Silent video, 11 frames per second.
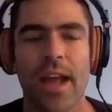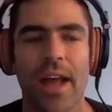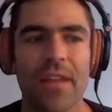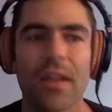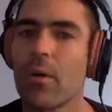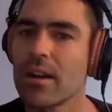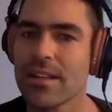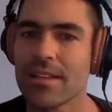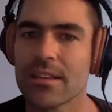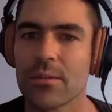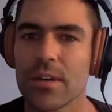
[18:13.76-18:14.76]
And then I wanted to
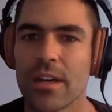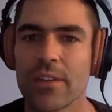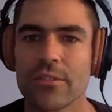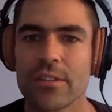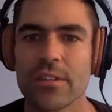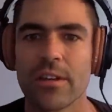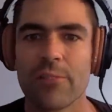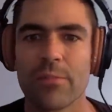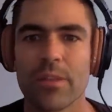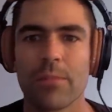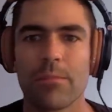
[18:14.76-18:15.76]
hit the 100. You know,
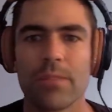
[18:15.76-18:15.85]
I've been a